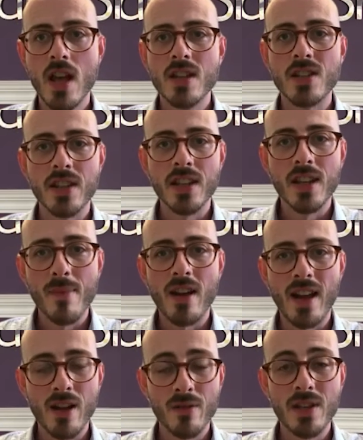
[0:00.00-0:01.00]
to think
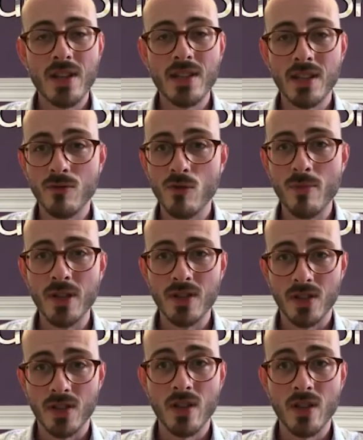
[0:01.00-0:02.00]
about how easy it will be
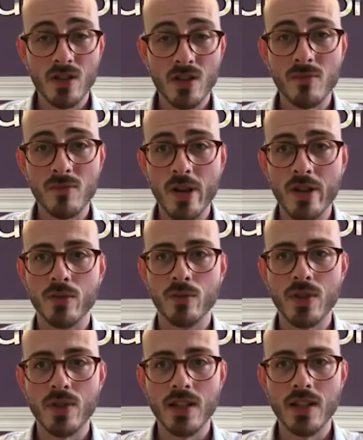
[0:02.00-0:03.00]
to search for personal
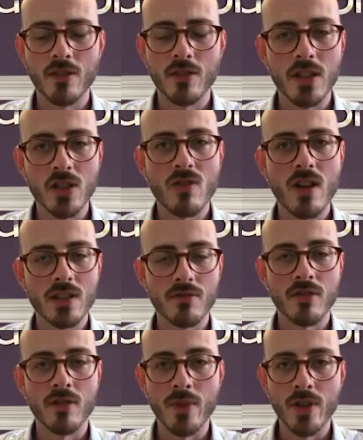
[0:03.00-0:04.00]
data and extract it
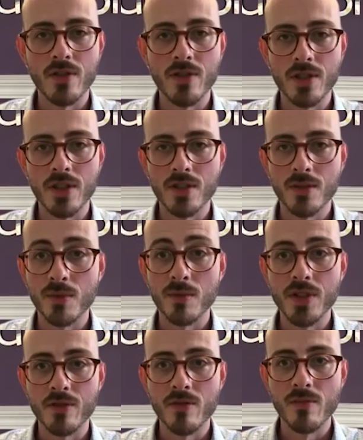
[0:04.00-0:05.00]
from those new systems
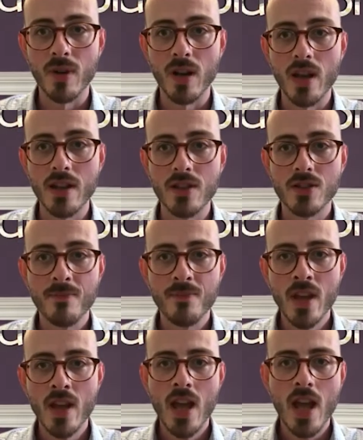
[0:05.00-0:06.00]
once they're in place.
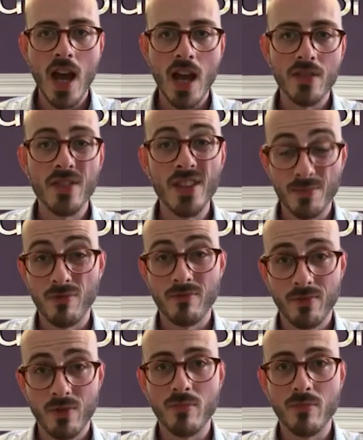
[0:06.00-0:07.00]
And this
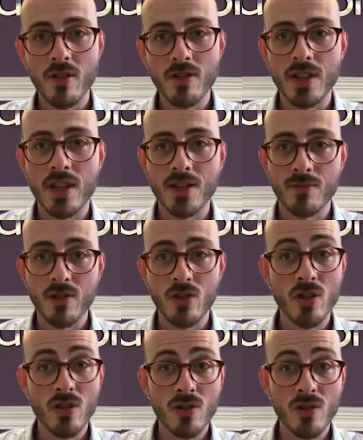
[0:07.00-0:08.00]
thought process when
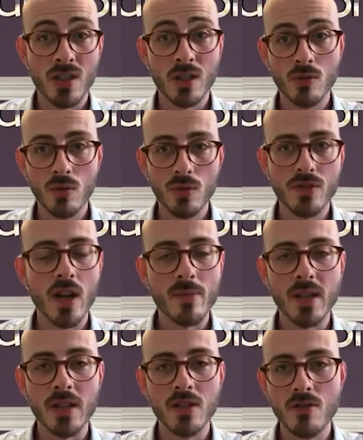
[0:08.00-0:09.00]
choosing or
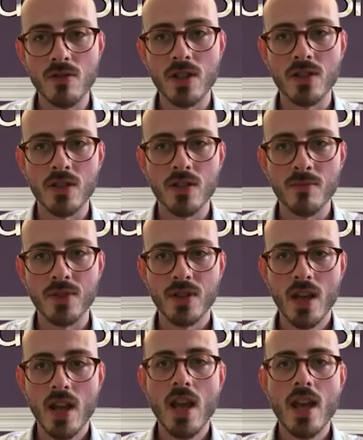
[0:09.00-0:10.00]
developing new
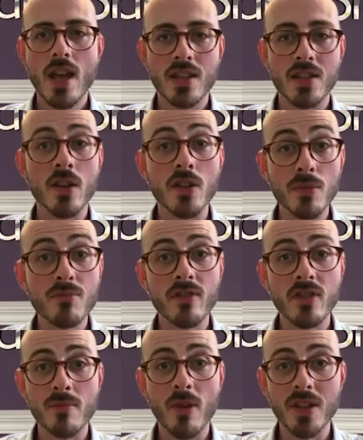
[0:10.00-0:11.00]
systems is known as
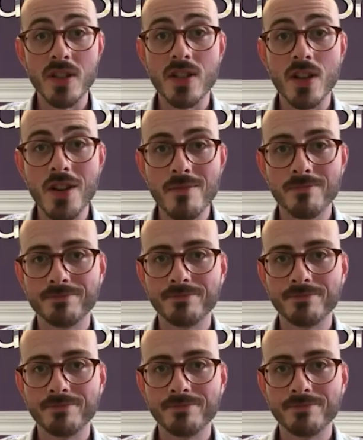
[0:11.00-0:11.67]
privacy by design.